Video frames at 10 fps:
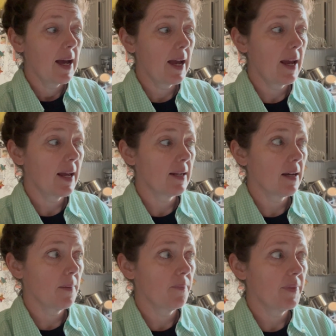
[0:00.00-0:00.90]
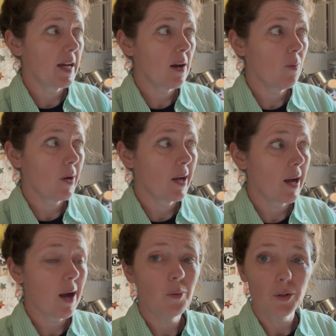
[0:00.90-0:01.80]
And that way
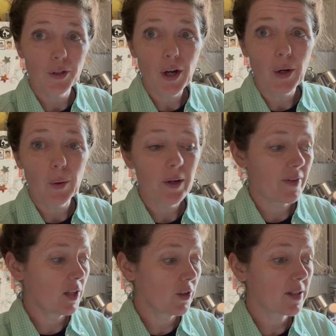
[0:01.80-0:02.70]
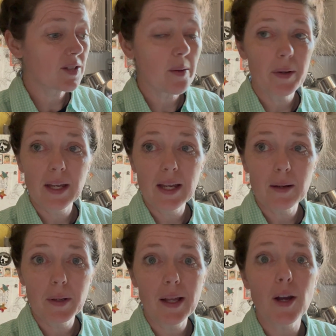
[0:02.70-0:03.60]
I will know if I look this up again,
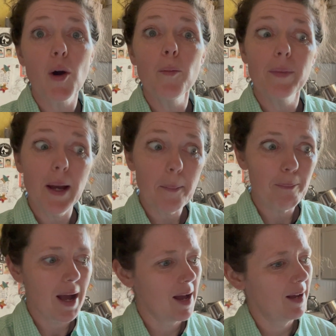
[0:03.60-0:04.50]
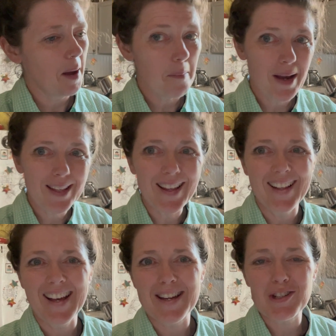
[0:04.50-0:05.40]
be like, oh, yep, I made that
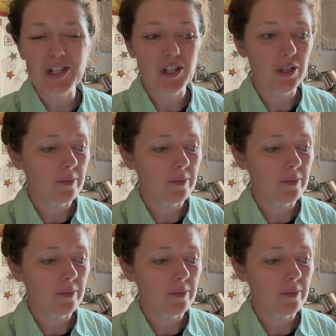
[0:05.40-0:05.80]
last year,